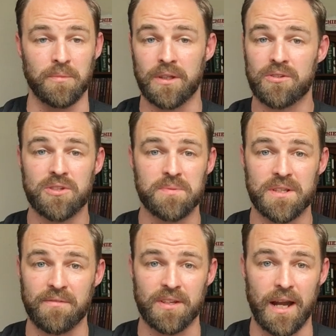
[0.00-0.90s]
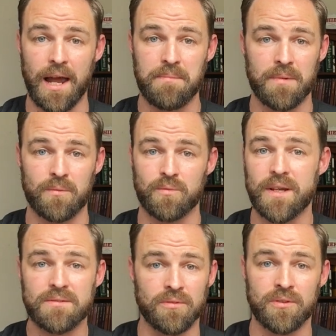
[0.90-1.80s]
leadership stuff that I'm
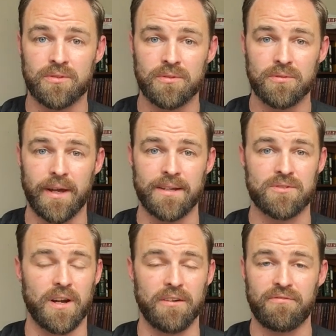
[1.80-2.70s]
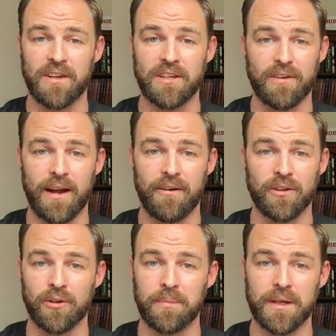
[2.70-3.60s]
wrestling through and trying to figure out a
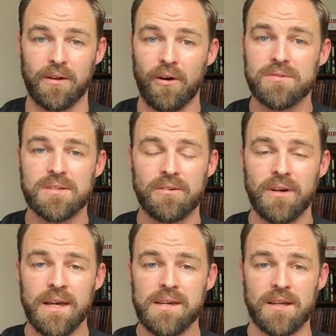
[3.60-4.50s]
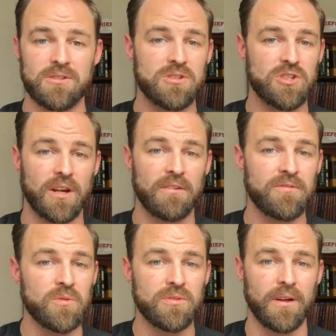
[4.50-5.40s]
little bit also, and just share a
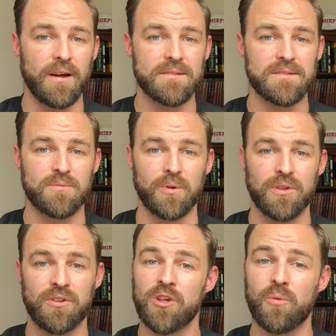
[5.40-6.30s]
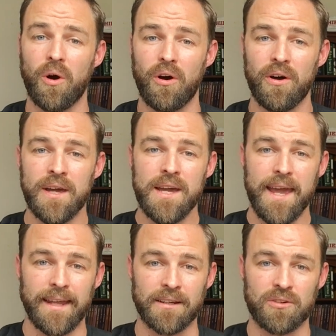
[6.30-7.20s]
few thoughts with you all
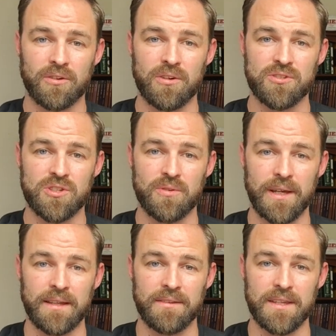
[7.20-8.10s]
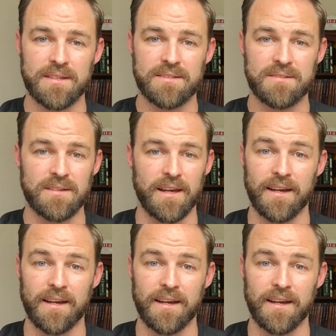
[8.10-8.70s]
and encourage you in this